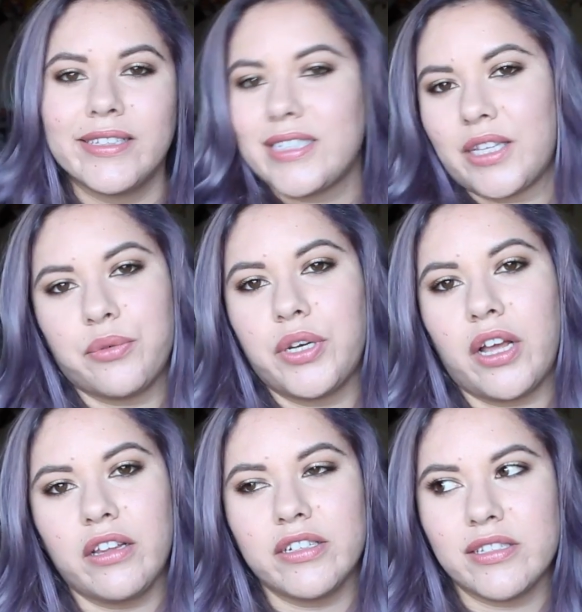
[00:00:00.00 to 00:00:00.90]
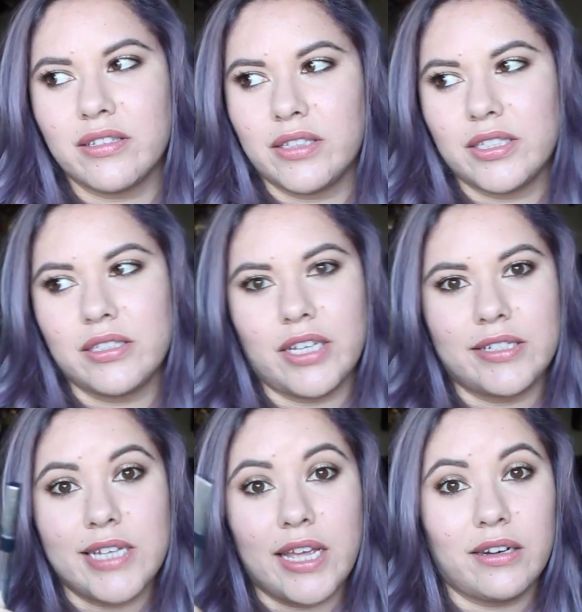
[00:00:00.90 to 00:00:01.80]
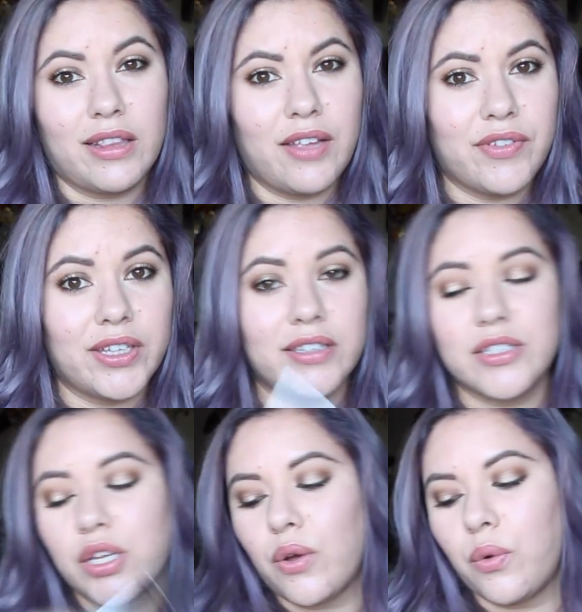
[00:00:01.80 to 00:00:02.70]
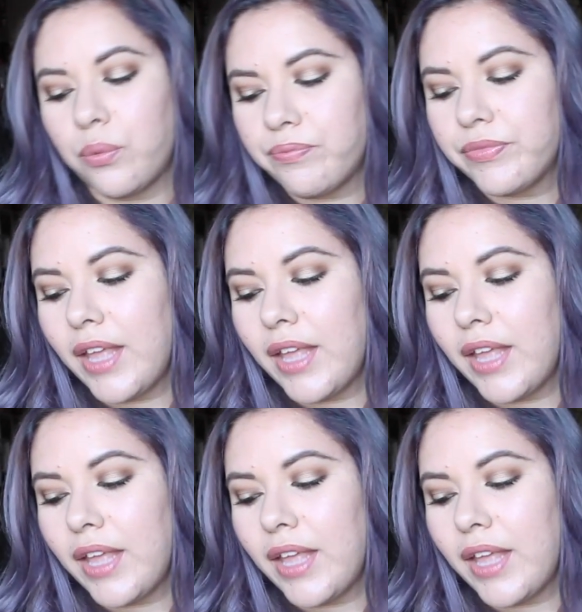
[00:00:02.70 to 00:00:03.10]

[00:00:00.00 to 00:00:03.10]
It's like $3. This is like $10, $11, so